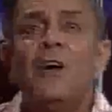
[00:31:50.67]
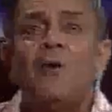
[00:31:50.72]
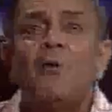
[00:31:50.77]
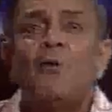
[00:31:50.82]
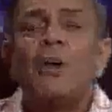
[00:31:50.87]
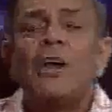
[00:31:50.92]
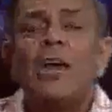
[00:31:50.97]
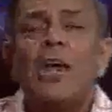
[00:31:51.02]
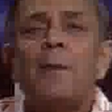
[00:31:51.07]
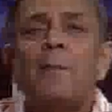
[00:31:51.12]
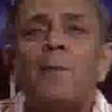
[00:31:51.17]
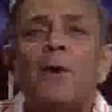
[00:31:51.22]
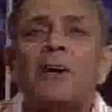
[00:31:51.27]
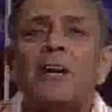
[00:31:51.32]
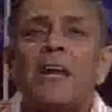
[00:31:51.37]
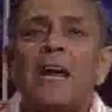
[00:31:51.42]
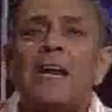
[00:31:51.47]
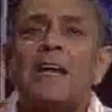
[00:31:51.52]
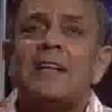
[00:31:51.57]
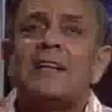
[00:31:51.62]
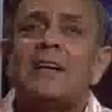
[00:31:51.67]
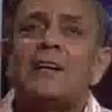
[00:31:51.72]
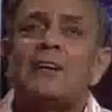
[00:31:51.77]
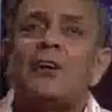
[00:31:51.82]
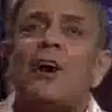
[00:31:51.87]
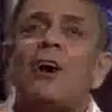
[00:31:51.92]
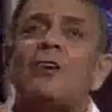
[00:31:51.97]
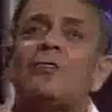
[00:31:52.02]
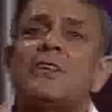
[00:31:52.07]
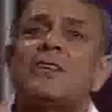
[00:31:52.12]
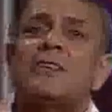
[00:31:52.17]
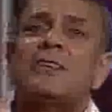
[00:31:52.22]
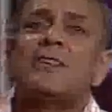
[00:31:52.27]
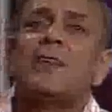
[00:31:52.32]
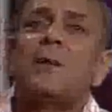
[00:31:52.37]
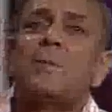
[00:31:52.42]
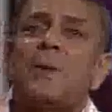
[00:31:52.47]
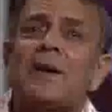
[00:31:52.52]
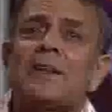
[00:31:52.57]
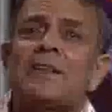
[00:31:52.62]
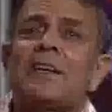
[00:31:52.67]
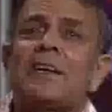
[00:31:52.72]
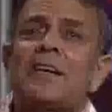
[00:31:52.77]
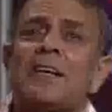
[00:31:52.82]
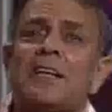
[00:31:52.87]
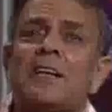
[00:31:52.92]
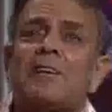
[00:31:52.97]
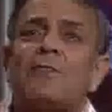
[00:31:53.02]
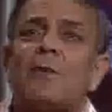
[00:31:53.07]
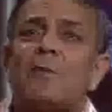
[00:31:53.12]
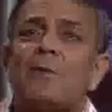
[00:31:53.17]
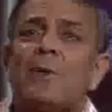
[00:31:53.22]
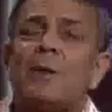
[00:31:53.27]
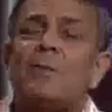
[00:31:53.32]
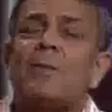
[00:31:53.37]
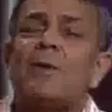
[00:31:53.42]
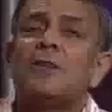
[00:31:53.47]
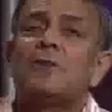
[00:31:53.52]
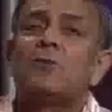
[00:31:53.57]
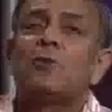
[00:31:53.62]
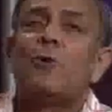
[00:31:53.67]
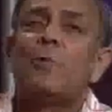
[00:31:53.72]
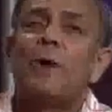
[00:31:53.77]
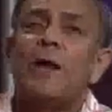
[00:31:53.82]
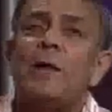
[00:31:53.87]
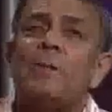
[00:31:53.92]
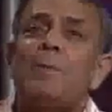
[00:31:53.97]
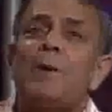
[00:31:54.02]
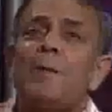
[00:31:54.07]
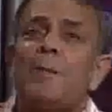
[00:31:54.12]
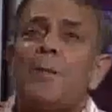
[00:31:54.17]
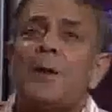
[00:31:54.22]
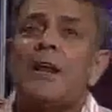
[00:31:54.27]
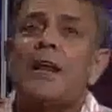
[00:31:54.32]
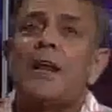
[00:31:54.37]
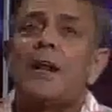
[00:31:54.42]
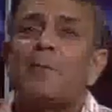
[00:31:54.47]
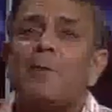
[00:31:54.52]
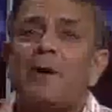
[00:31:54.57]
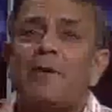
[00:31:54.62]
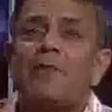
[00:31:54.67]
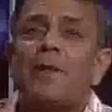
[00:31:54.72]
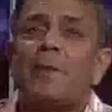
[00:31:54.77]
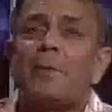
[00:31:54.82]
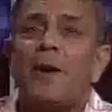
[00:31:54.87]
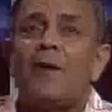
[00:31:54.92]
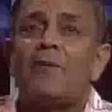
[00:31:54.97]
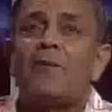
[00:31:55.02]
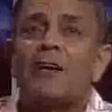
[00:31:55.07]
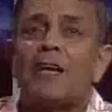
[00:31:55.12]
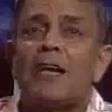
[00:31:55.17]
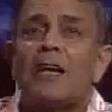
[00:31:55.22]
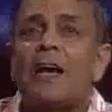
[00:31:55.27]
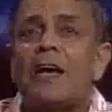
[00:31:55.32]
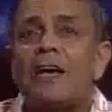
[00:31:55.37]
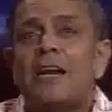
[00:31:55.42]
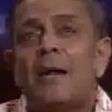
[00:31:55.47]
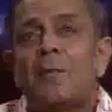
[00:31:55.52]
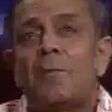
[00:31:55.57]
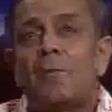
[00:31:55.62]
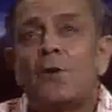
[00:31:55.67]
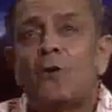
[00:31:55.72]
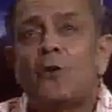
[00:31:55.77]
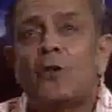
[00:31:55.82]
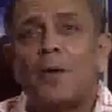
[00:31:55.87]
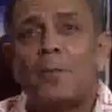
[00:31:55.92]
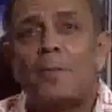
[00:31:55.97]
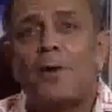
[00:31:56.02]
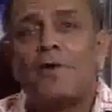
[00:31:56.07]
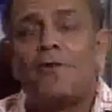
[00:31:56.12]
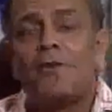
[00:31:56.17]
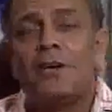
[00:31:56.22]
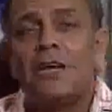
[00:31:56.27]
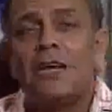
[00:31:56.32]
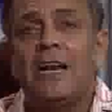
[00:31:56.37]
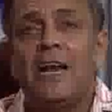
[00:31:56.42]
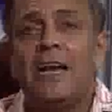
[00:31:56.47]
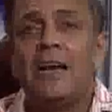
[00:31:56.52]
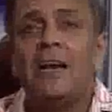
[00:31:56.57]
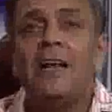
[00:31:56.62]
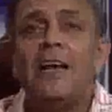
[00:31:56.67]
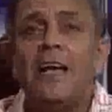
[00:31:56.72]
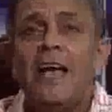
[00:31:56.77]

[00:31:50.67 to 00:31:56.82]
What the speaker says: We keep on telling that no, this is the percentage of the people. So many people are above the poverty line or below the poverty line.